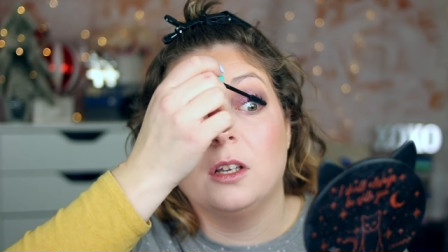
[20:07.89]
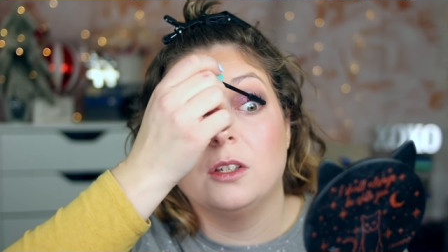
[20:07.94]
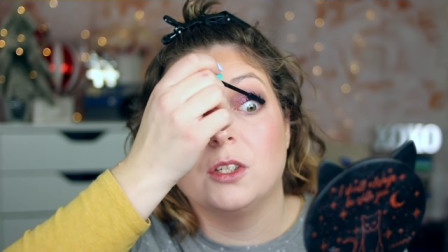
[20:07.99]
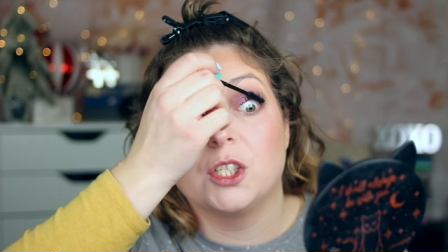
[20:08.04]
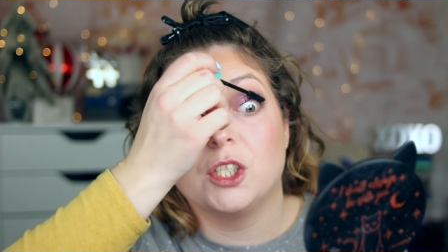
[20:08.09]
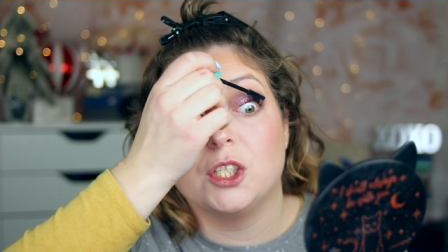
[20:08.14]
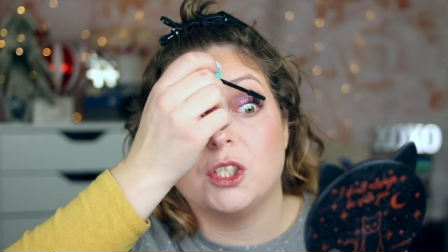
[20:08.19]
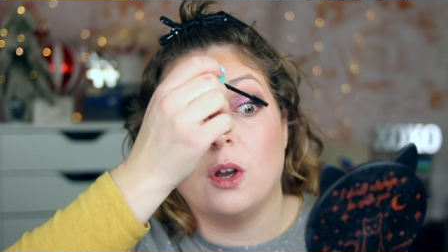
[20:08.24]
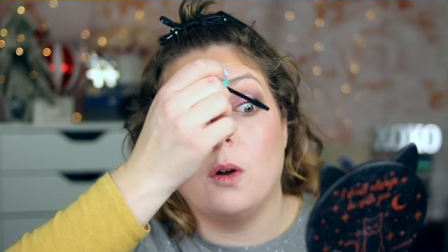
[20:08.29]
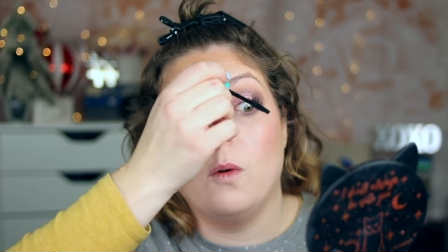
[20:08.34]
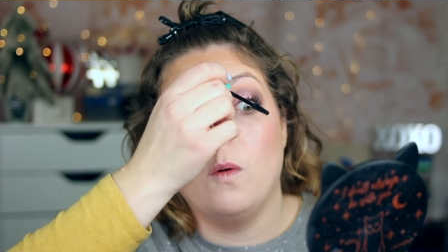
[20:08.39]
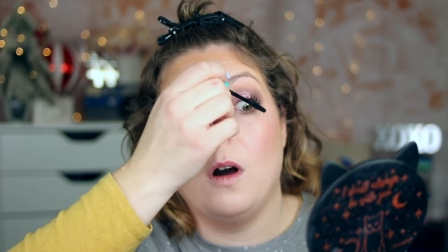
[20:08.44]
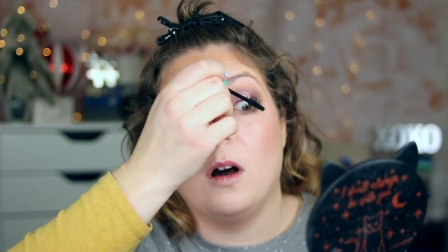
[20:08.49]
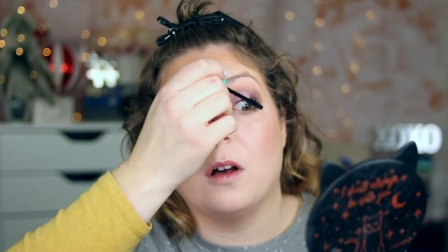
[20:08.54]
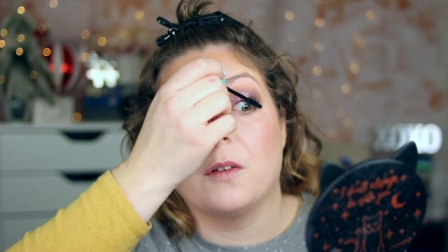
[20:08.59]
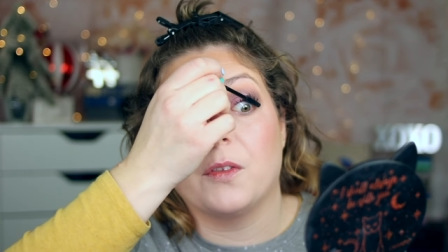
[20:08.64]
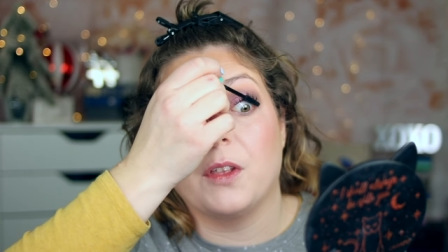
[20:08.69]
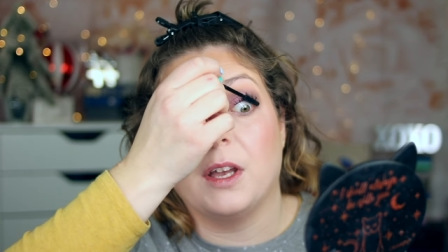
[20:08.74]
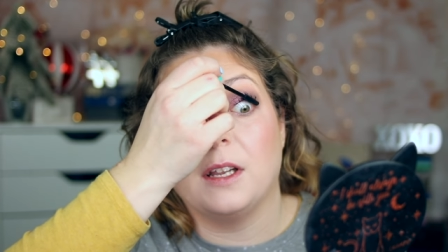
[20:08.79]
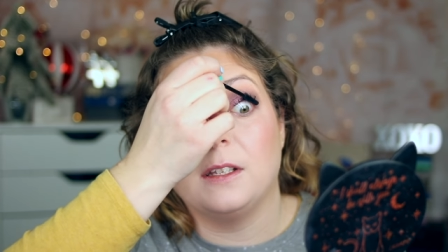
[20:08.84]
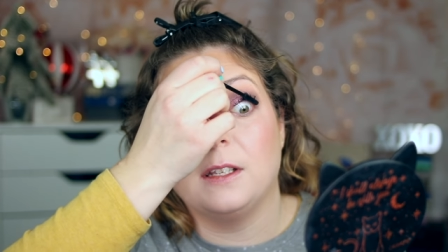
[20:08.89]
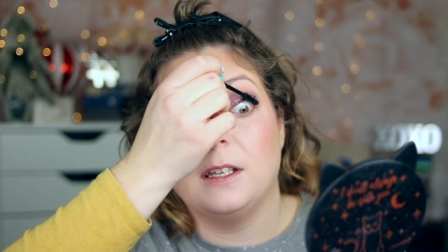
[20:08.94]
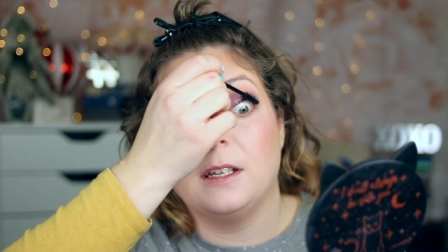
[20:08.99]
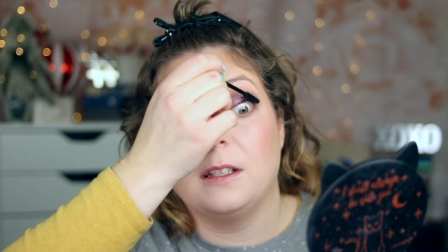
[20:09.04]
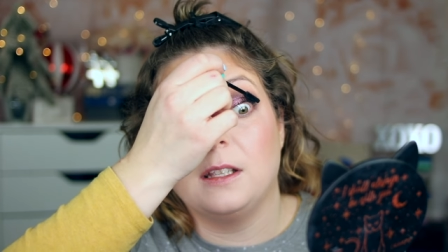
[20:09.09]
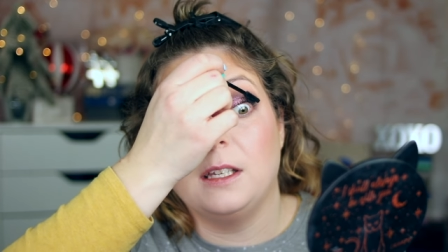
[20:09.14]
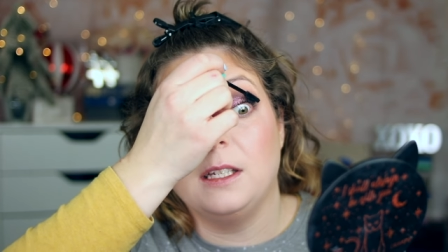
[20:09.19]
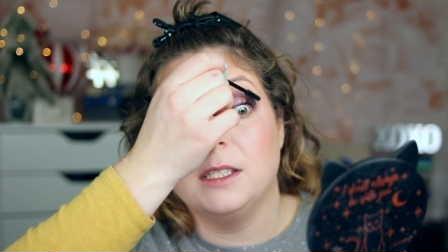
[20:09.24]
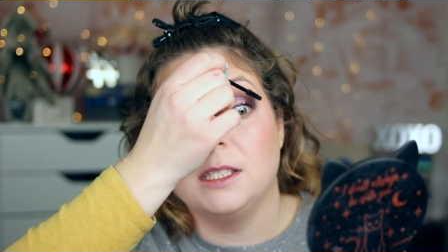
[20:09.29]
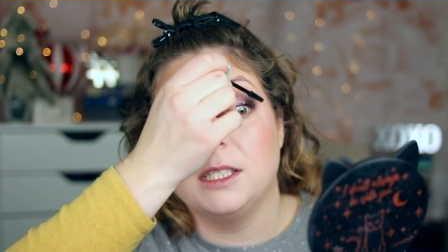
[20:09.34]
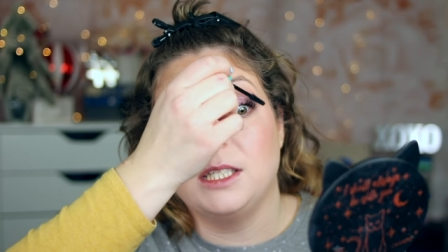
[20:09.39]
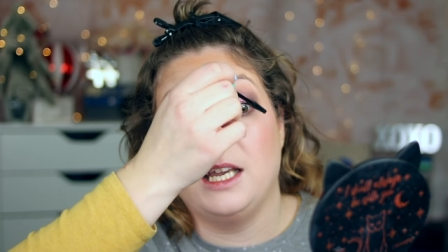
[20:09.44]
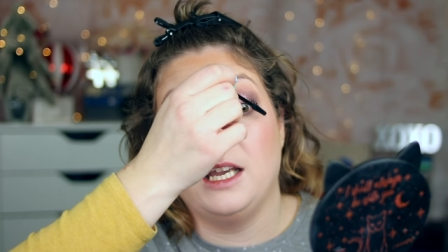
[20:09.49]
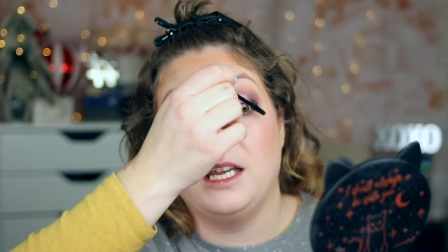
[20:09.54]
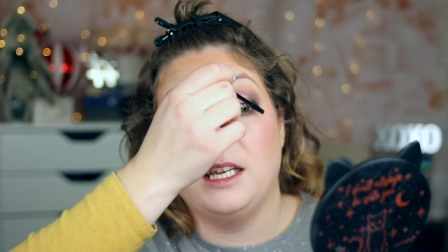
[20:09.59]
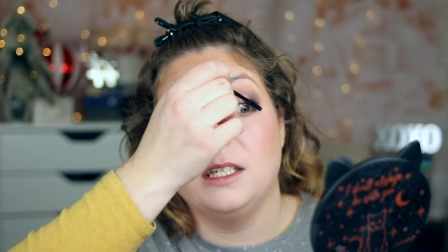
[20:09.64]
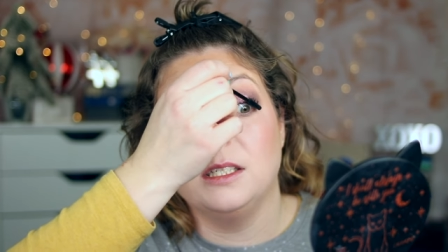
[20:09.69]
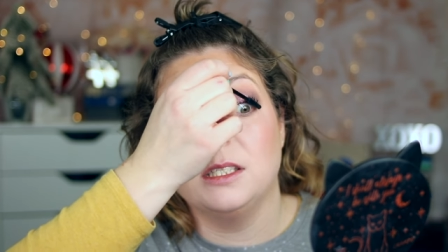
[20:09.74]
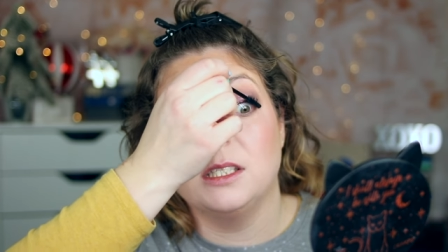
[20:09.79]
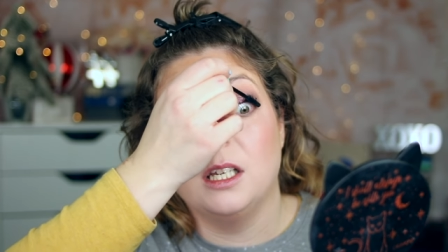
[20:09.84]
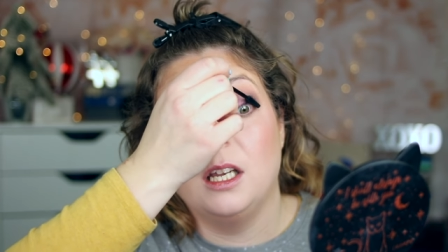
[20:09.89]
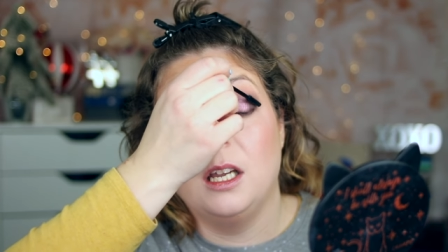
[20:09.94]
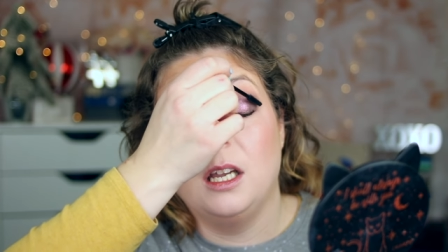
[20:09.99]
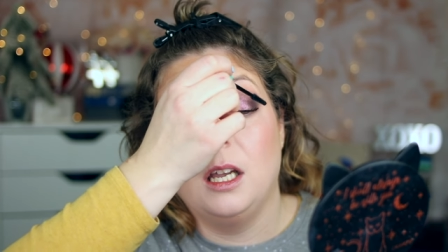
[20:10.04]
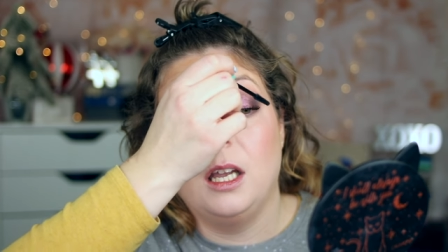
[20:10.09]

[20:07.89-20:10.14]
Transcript: so authentic these days.